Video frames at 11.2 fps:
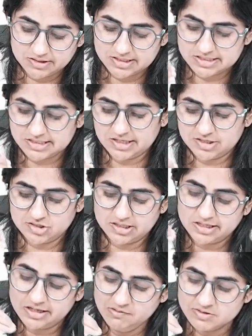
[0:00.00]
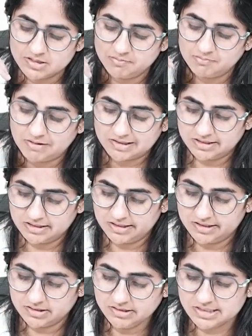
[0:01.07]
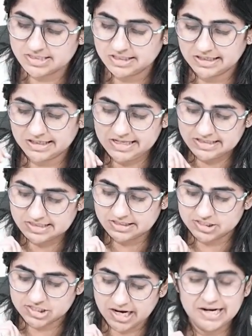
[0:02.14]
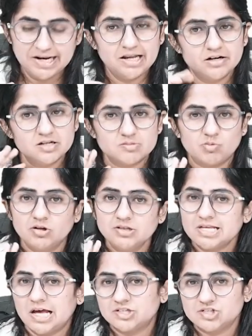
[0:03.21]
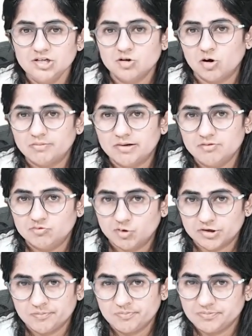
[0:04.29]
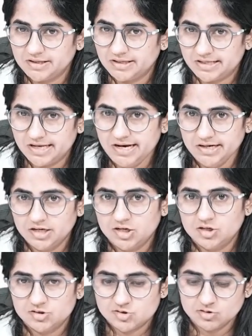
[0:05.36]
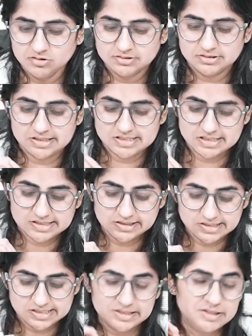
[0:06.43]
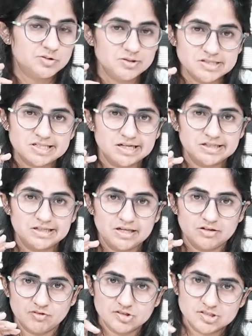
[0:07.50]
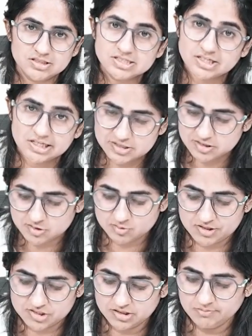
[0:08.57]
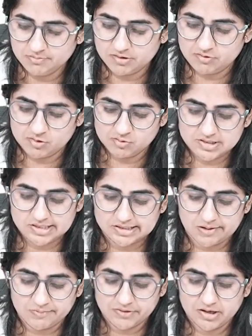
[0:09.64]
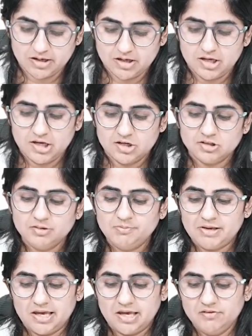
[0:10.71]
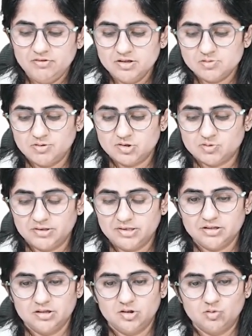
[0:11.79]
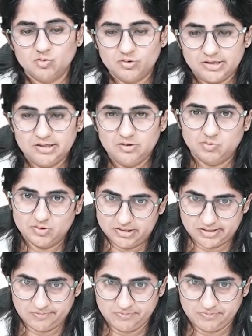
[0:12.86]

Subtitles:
the stranger leaves, mother returns, greets the child and responds as she normally would, right? So this is the sequence that in which the strange situation preview was done. Now the behaviors which were noted were